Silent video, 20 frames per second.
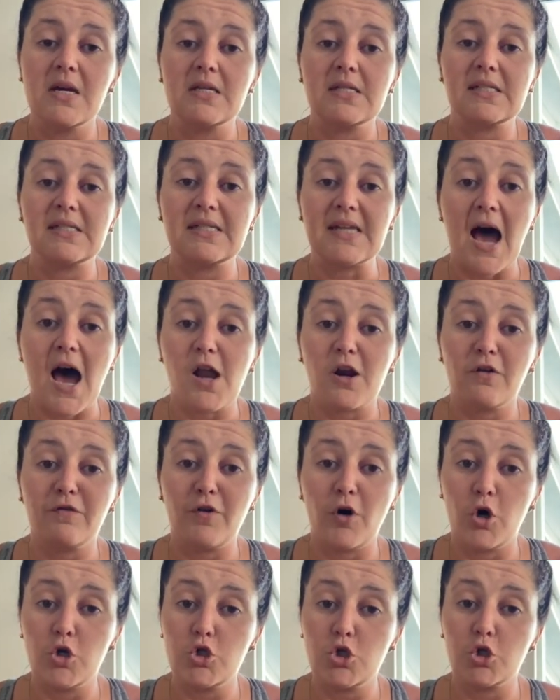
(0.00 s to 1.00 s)
Start
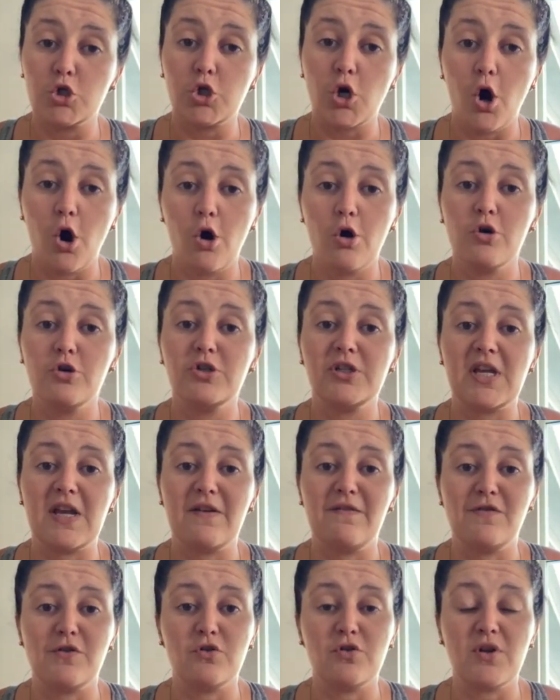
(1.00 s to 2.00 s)
off on your toes if you